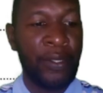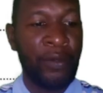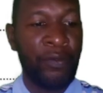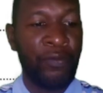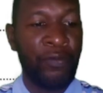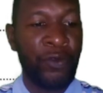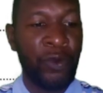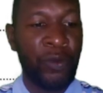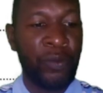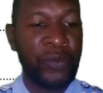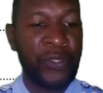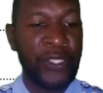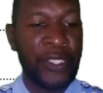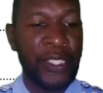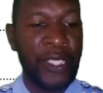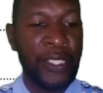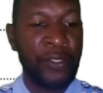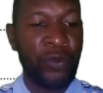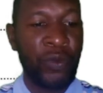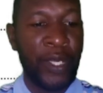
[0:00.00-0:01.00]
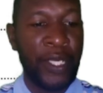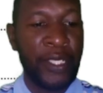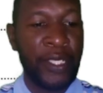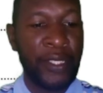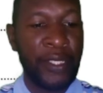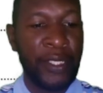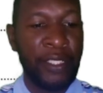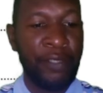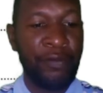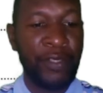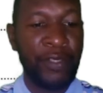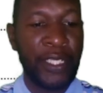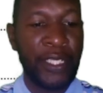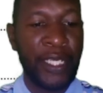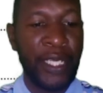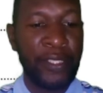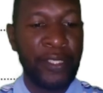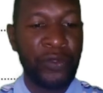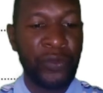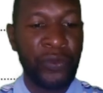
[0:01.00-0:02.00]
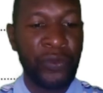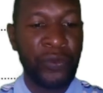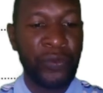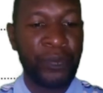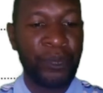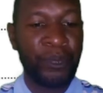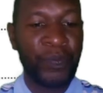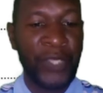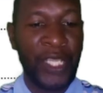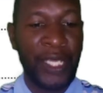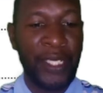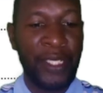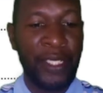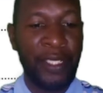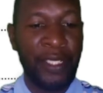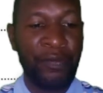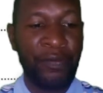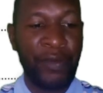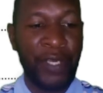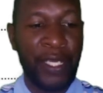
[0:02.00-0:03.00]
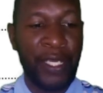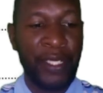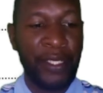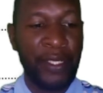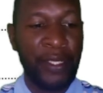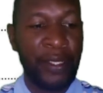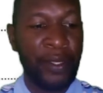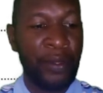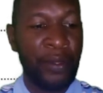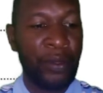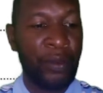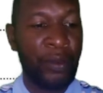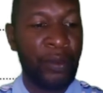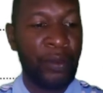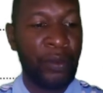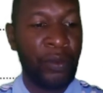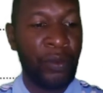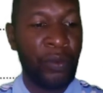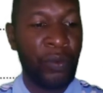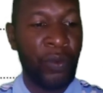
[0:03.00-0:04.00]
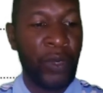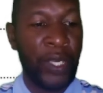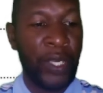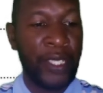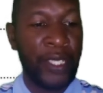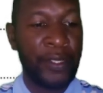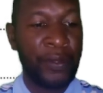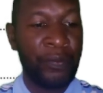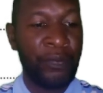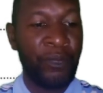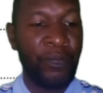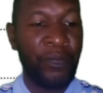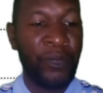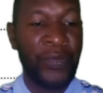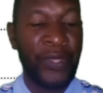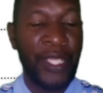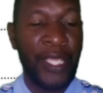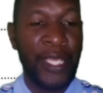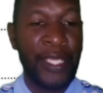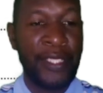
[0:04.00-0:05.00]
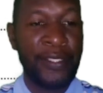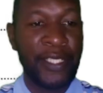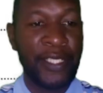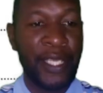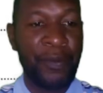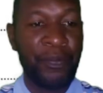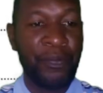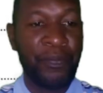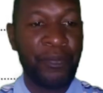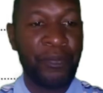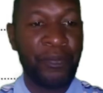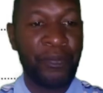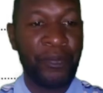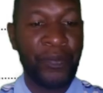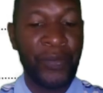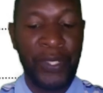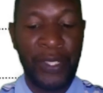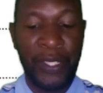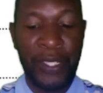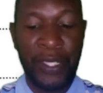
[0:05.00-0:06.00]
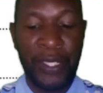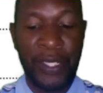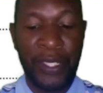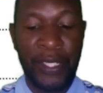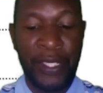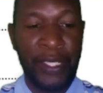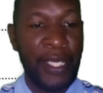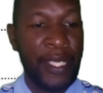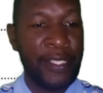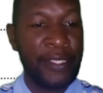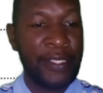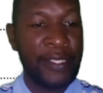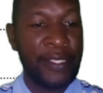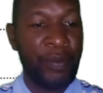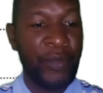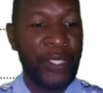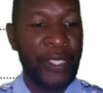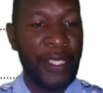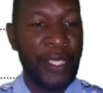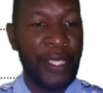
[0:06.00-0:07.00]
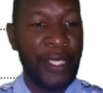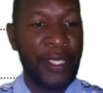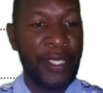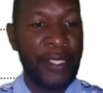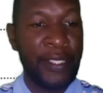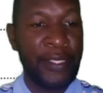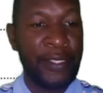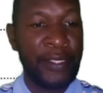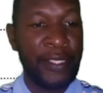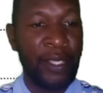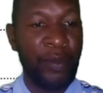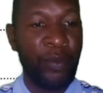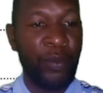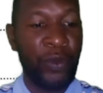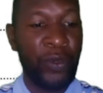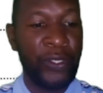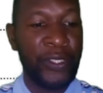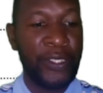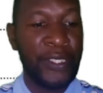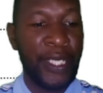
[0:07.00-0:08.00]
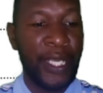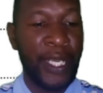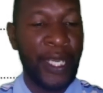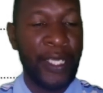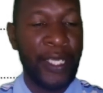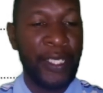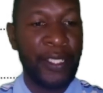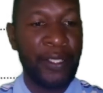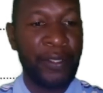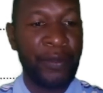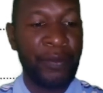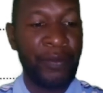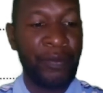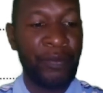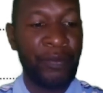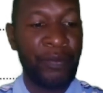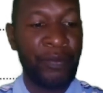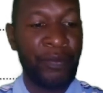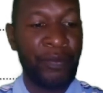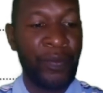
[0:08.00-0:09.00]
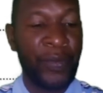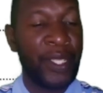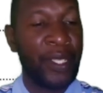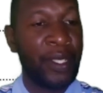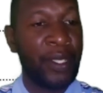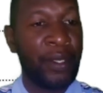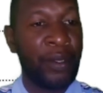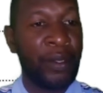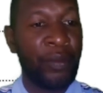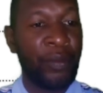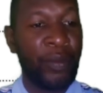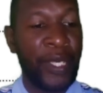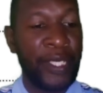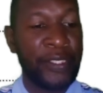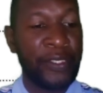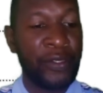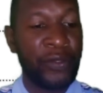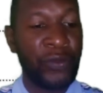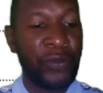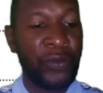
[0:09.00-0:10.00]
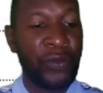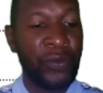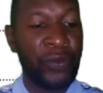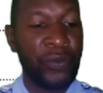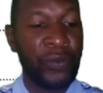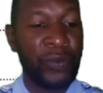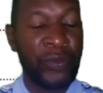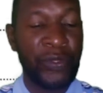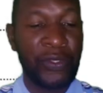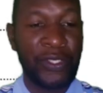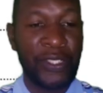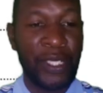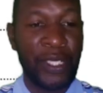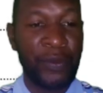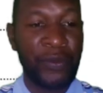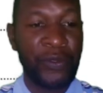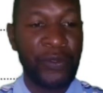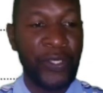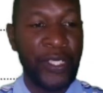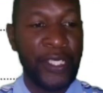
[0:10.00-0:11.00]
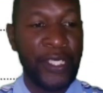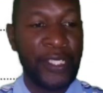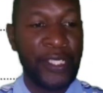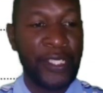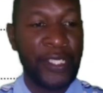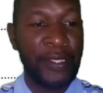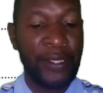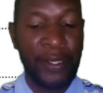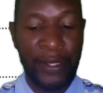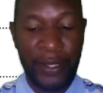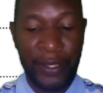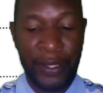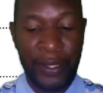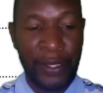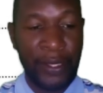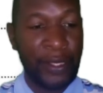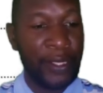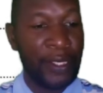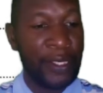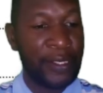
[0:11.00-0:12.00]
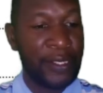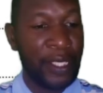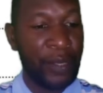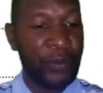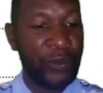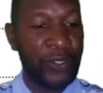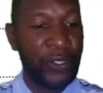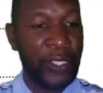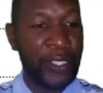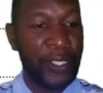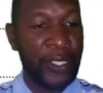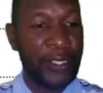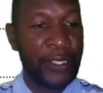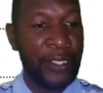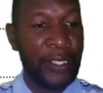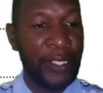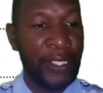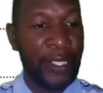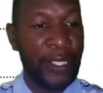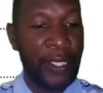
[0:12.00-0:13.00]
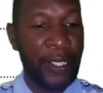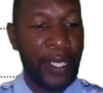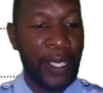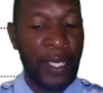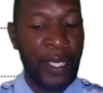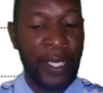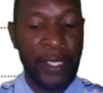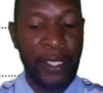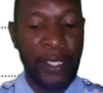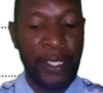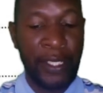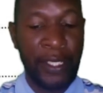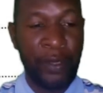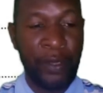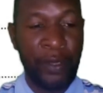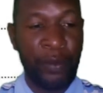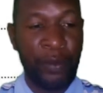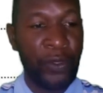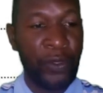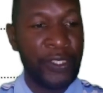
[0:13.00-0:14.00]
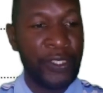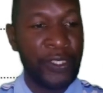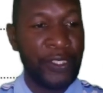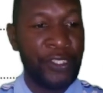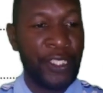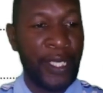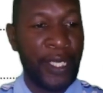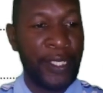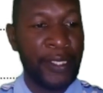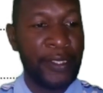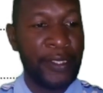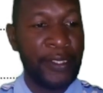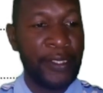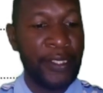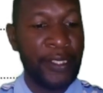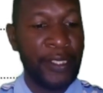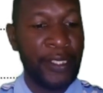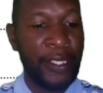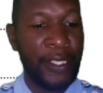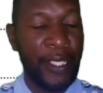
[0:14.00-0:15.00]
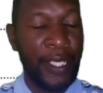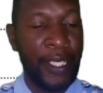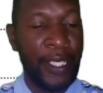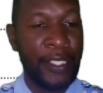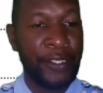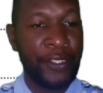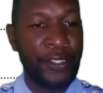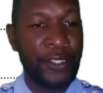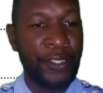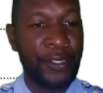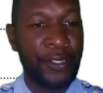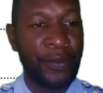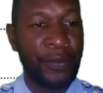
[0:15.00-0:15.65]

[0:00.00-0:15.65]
From stage 1 in figure 2, identify 1. Enzyme. The enzyme here is labeled I. Part 2. Substrate. The substrate here are labeled G and H.